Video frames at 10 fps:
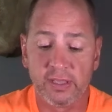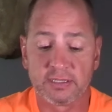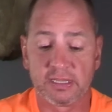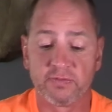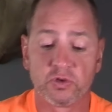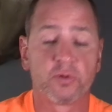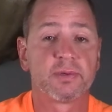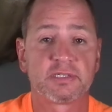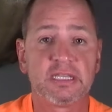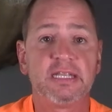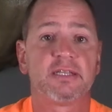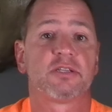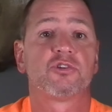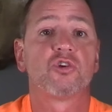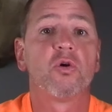it gives you a receipt
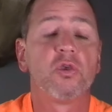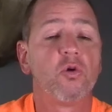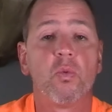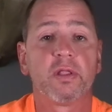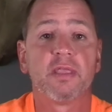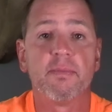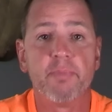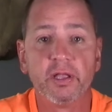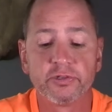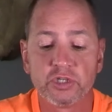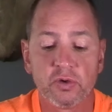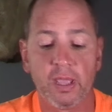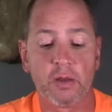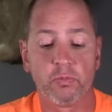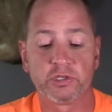to show you what they billed you
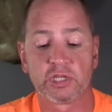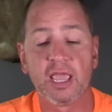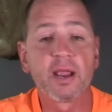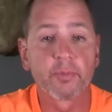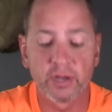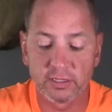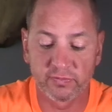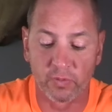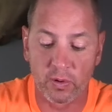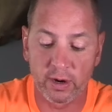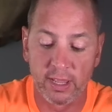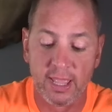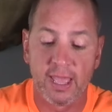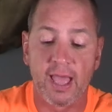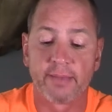and which camera it's for.
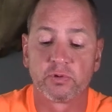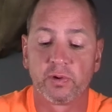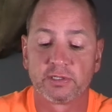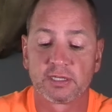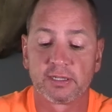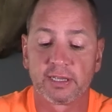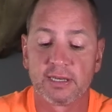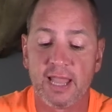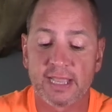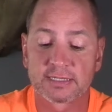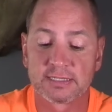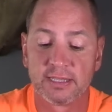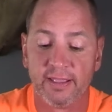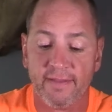I'm going to click next.